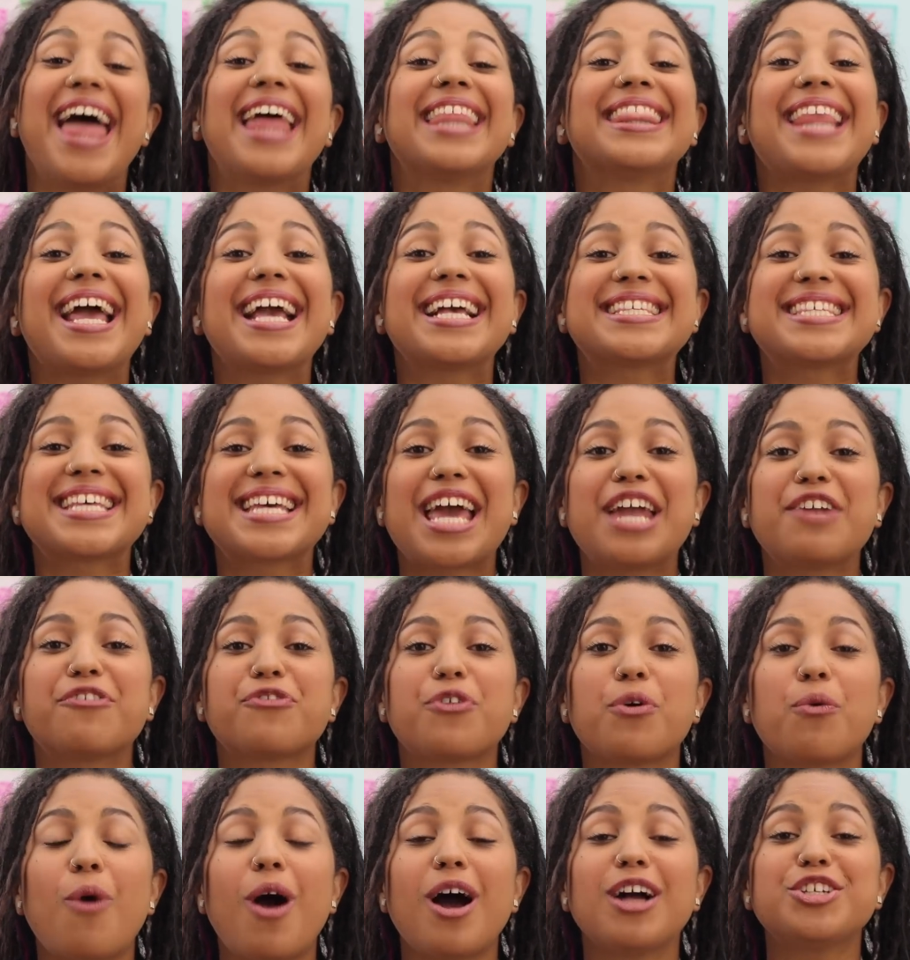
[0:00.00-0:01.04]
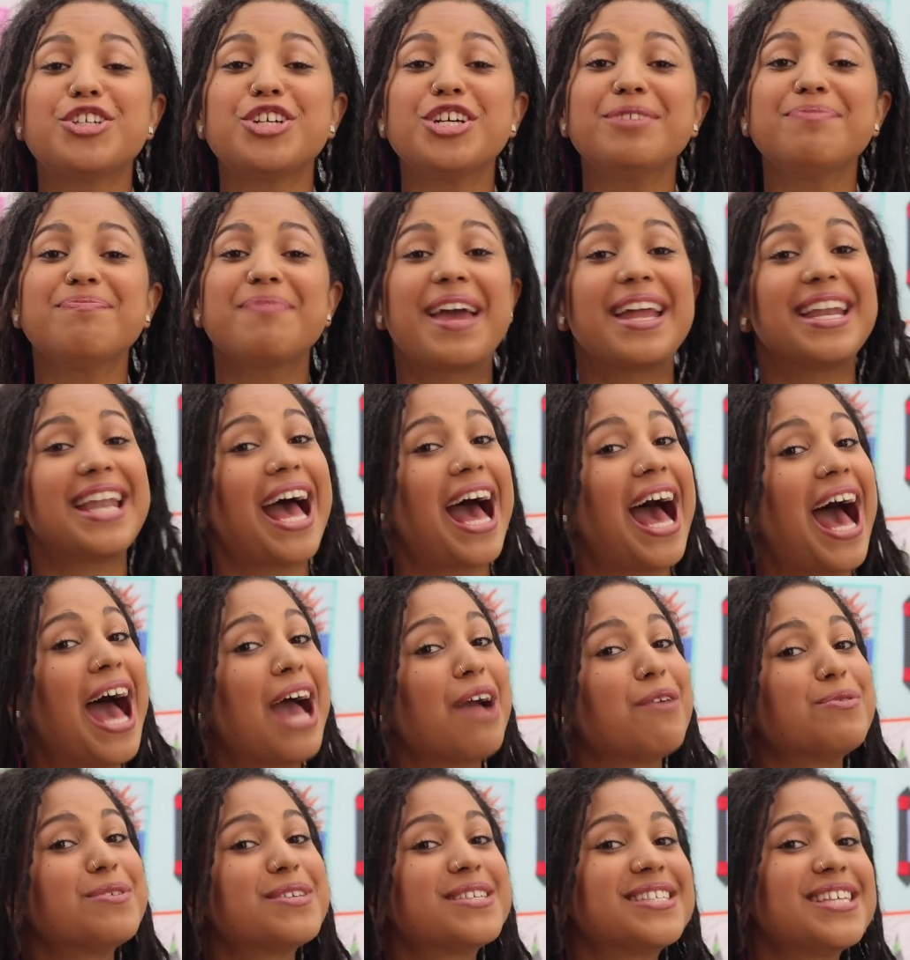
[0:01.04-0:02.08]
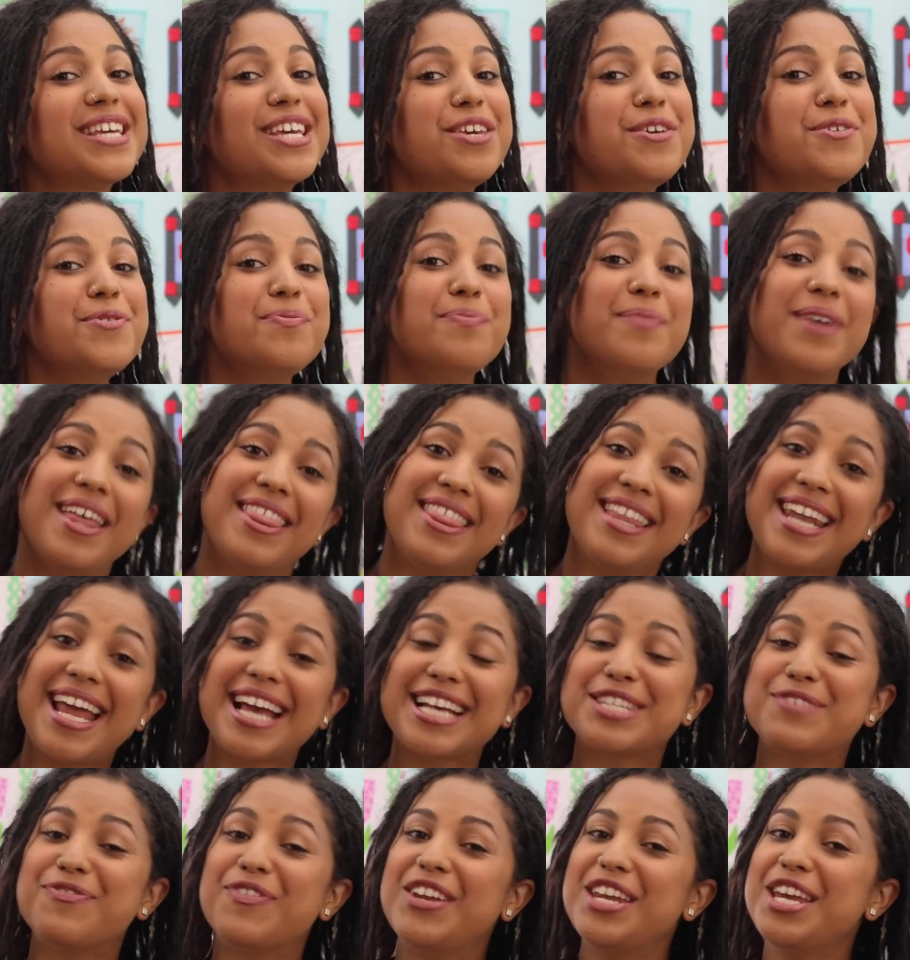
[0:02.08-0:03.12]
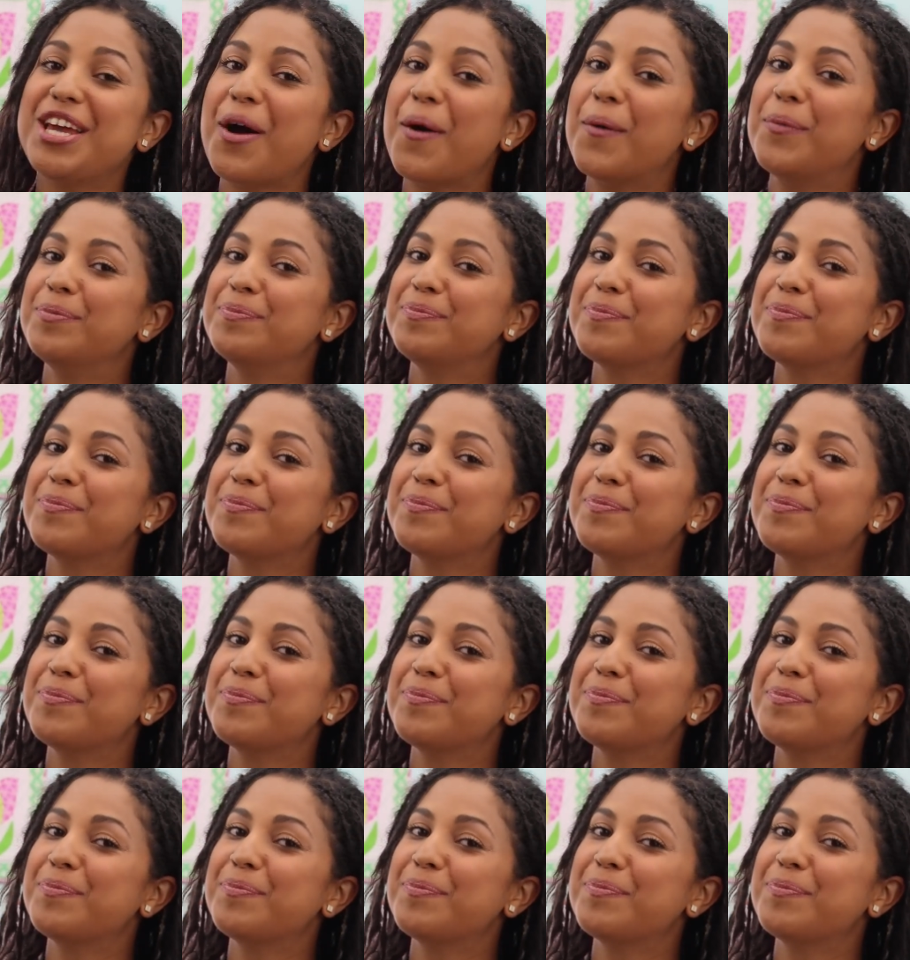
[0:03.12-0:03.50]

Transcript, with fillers: Thanks again for watching, and I will see you in the next video.